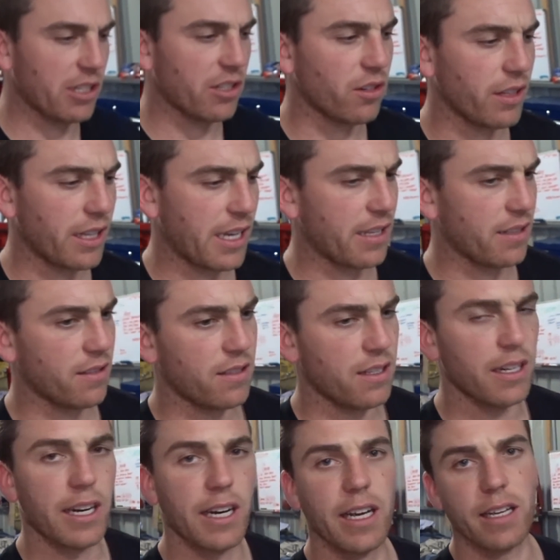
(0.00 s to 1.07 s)
and got that
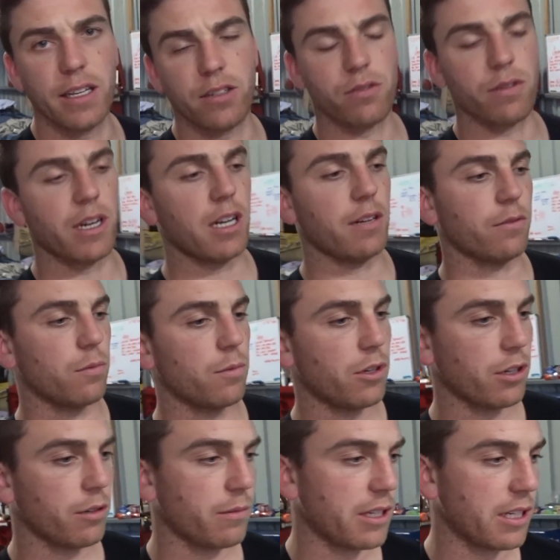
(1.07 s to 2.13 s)
today straight after
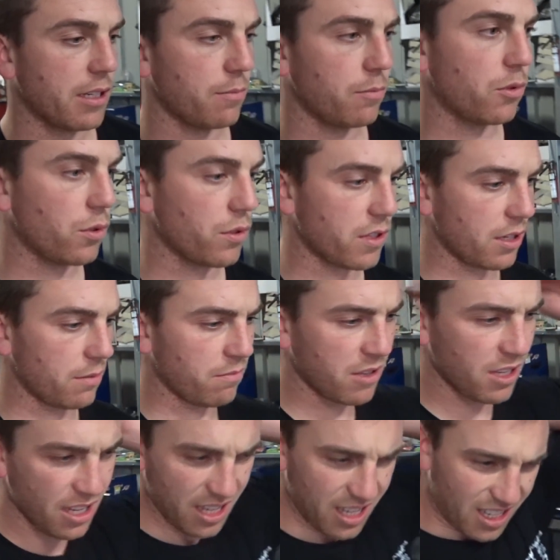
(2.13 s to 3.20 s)
work. Went down and bought some
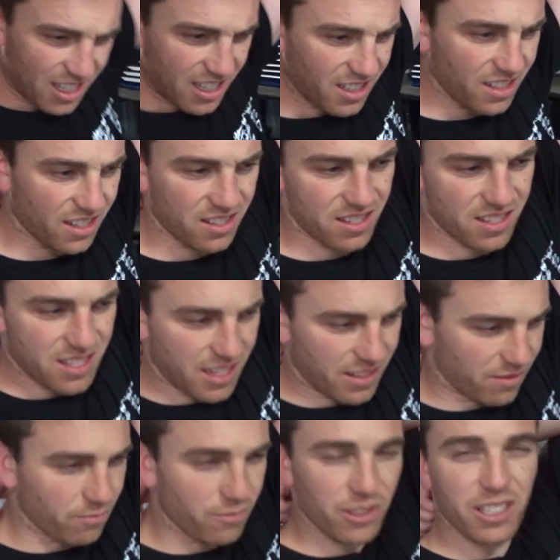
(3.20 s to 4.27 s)
because there's
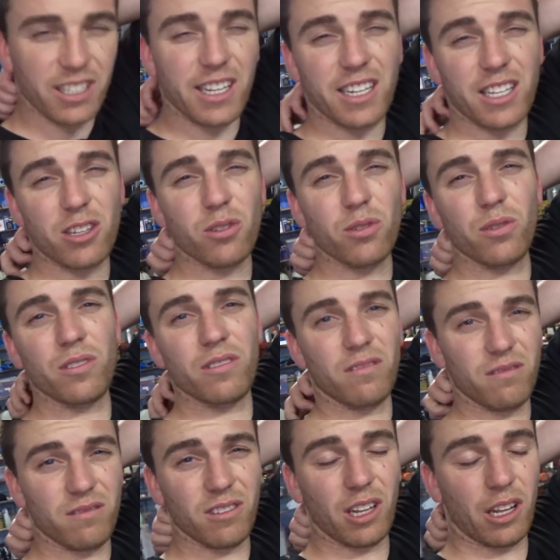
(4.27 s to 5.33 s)
nothing really any good
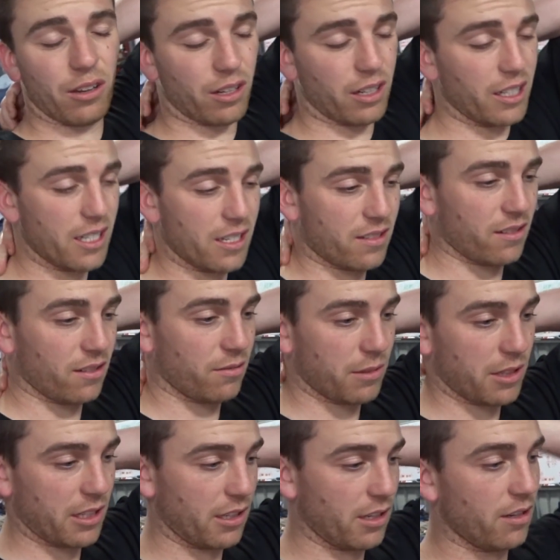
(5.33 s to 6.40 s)
locally, so we
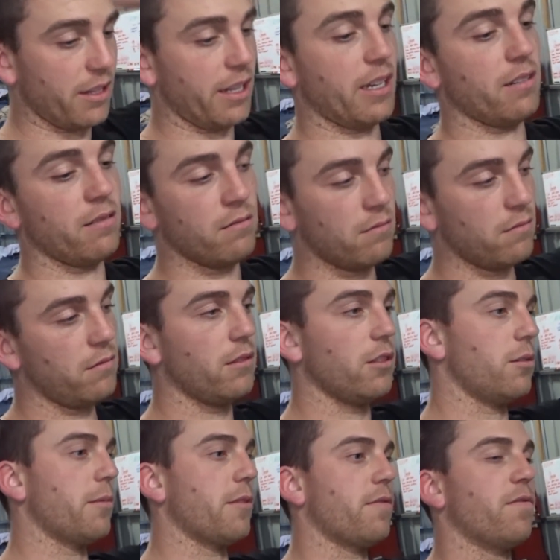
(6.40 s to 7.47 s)
got to go down a
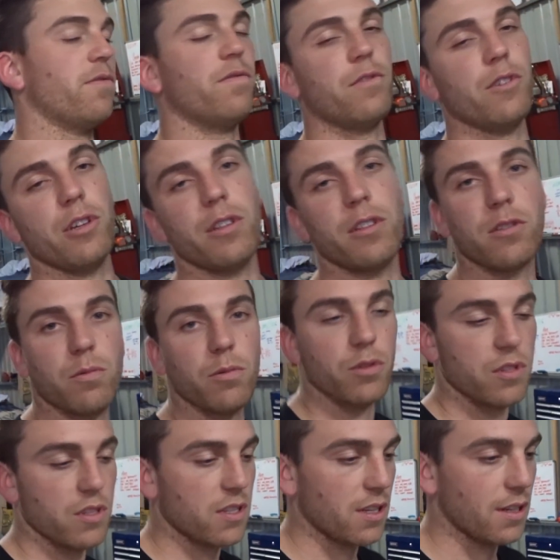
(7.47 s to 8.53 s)
little bit further
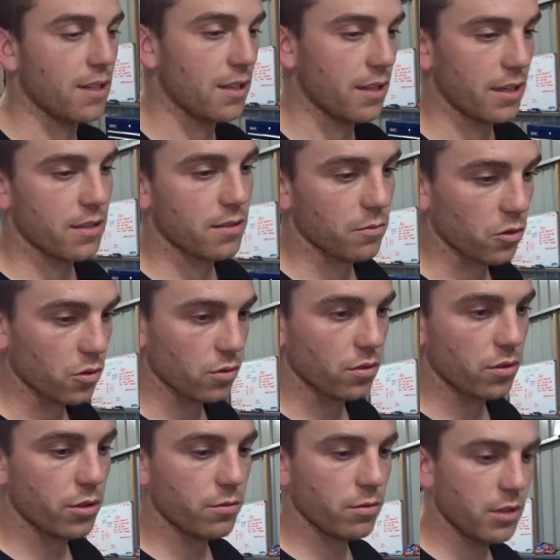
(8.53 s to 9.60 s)
towards the city to get some good
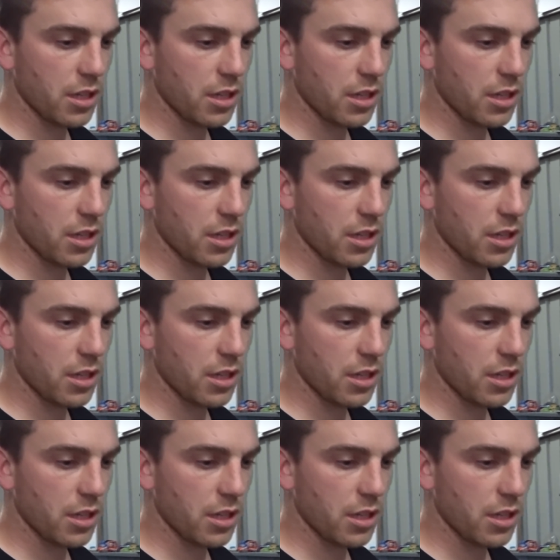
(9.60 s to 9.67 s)
oil.